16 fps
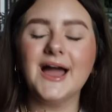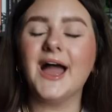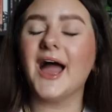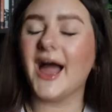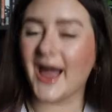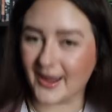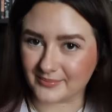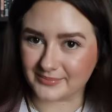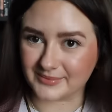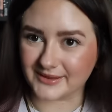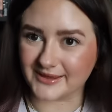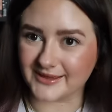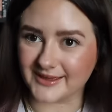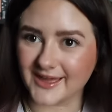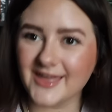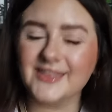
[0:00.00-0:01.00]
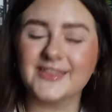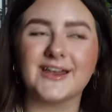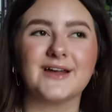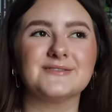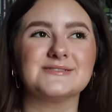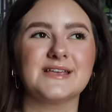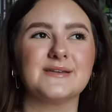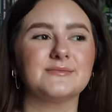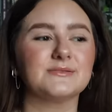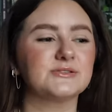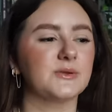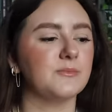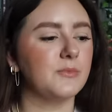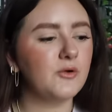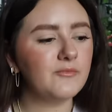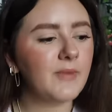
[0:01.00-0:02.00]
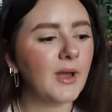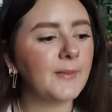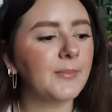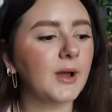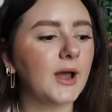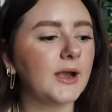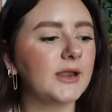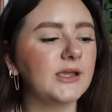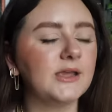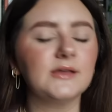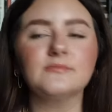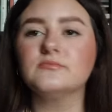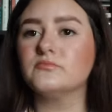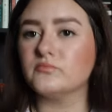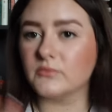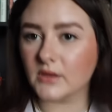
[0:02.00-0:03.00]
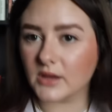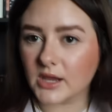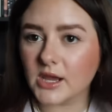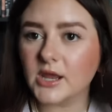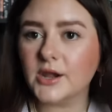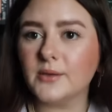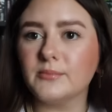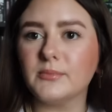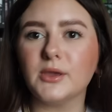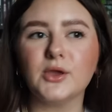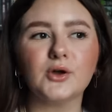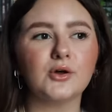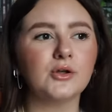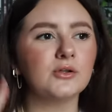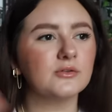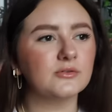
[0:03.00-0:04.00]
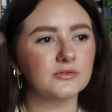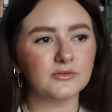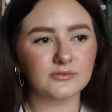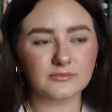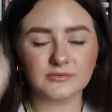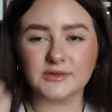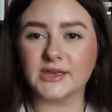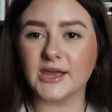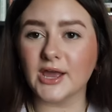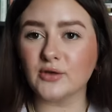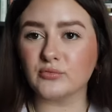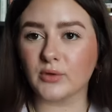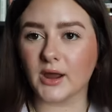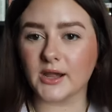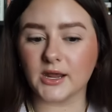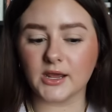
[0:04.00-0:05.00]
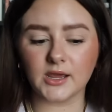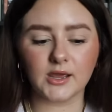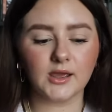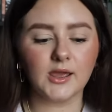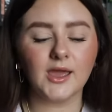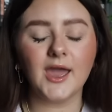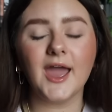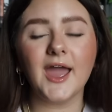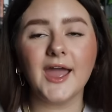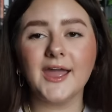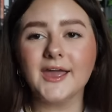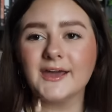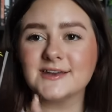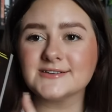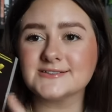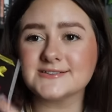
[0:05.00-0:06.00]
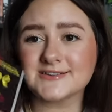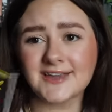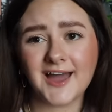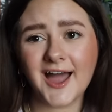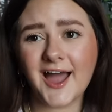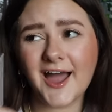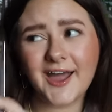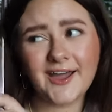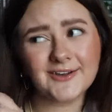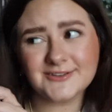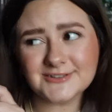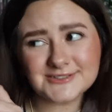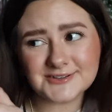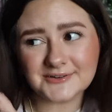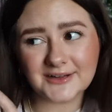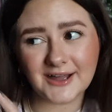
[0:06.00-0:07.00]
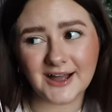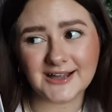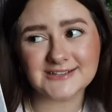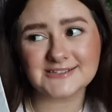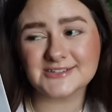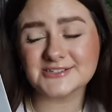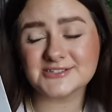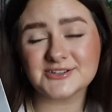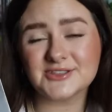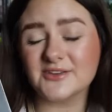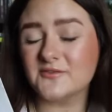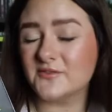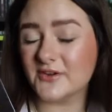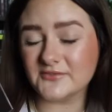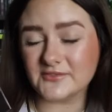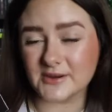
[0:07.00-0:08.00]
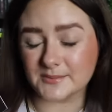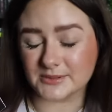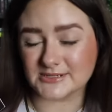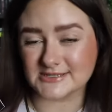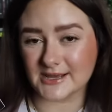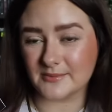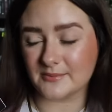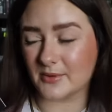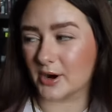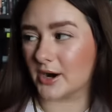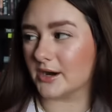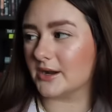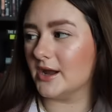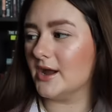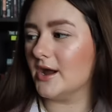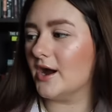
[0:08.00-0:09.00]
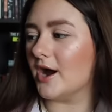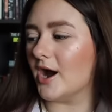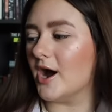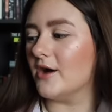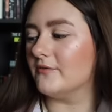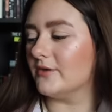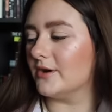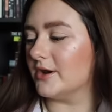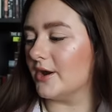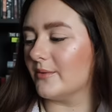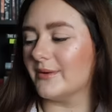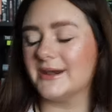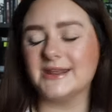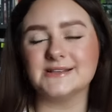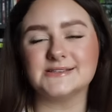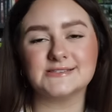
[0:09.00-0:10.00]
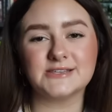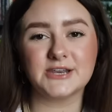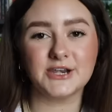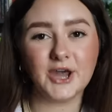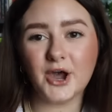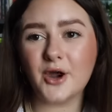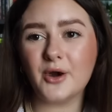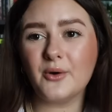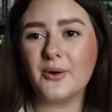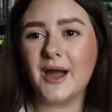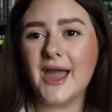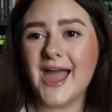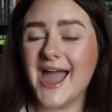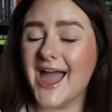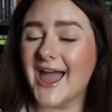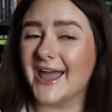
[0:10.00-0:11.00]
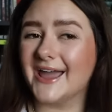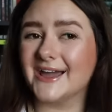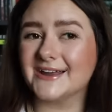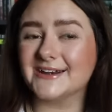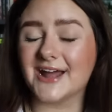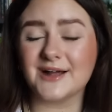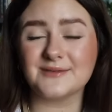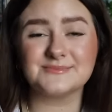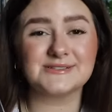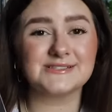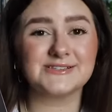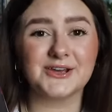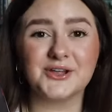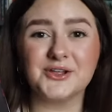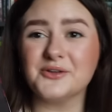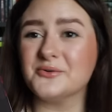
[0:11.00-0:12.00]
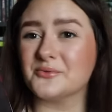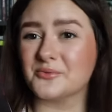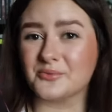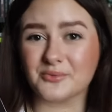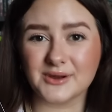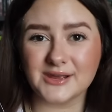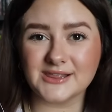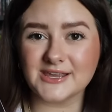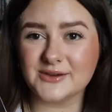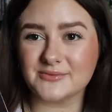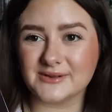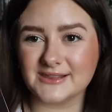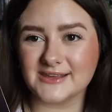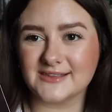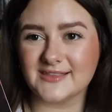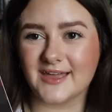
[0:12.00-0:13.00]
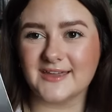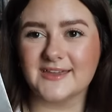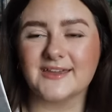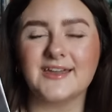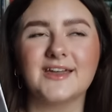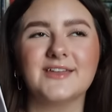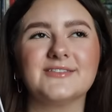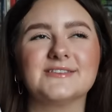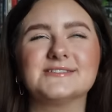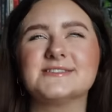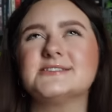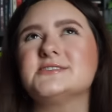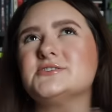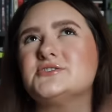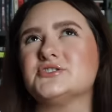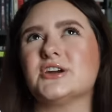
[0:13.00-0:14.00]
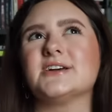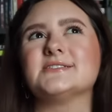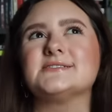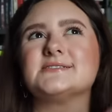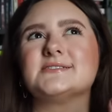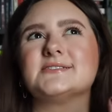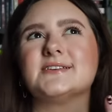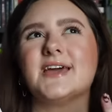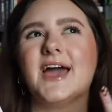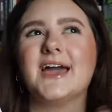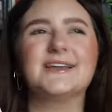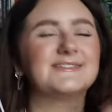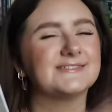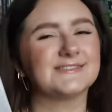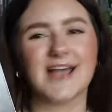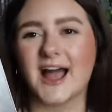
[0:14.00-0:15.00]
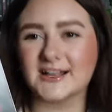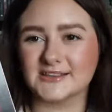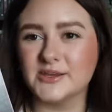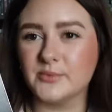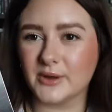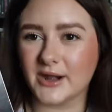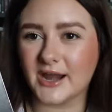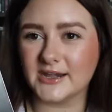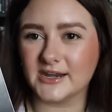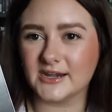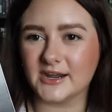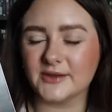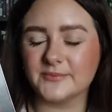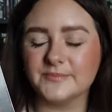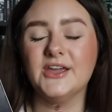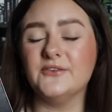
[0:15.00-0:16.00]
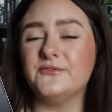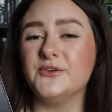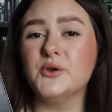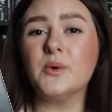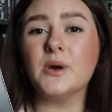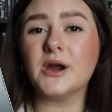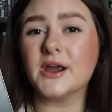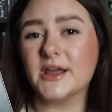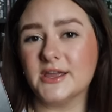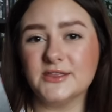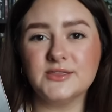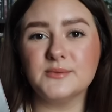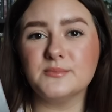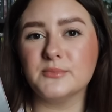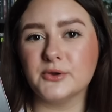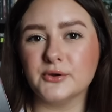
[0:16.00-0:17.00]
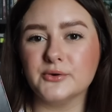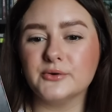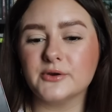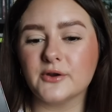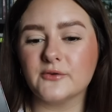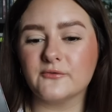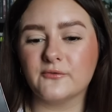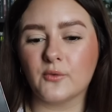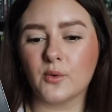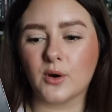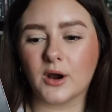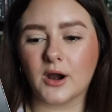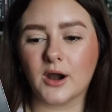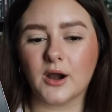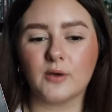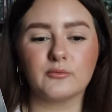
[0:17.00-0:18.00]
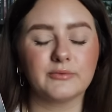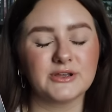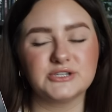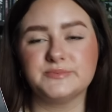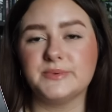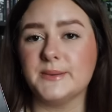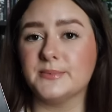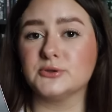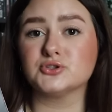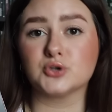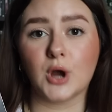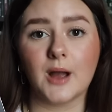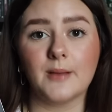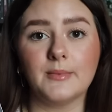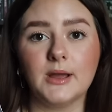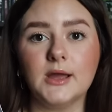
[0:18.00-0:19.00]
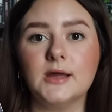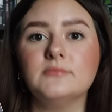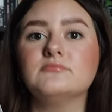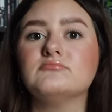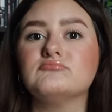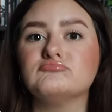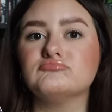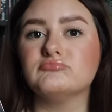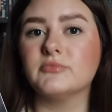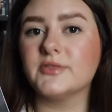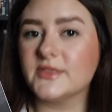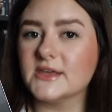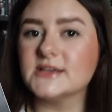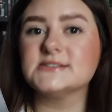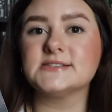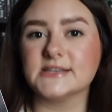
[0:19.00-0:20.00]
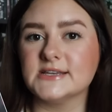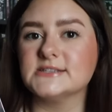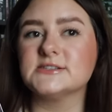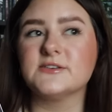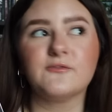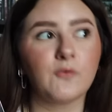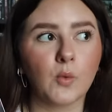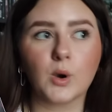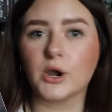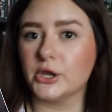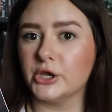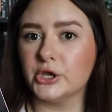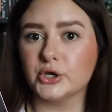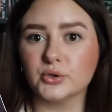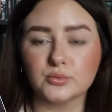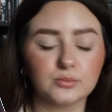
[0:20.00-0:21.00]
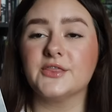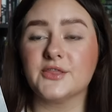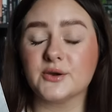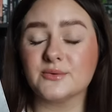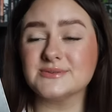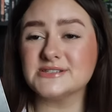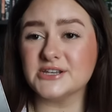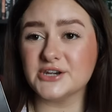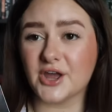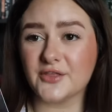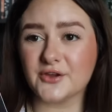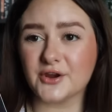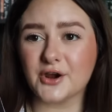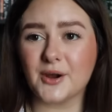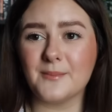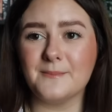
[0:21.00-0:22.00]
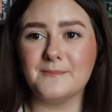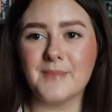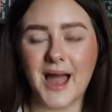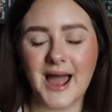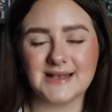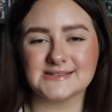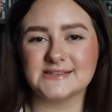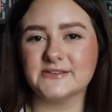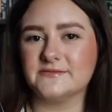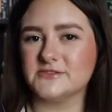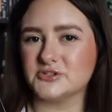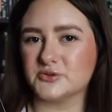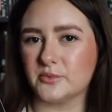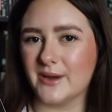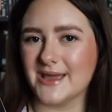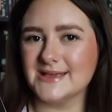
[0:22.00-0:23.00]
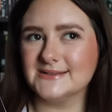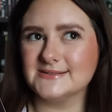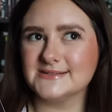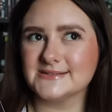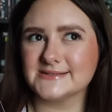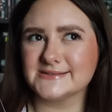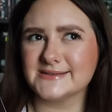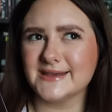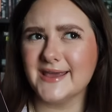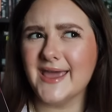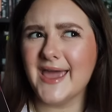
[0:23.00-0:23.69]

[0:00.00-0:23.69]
happy that I was able to move my body, eat a meal, get ready, and I also got to the fifty percent mark of No One Needs to Know, and I'm still really, really liking it. This is just exactly what I needed. If you are in the mood for rich people drama, this is for you. There was another massive twist,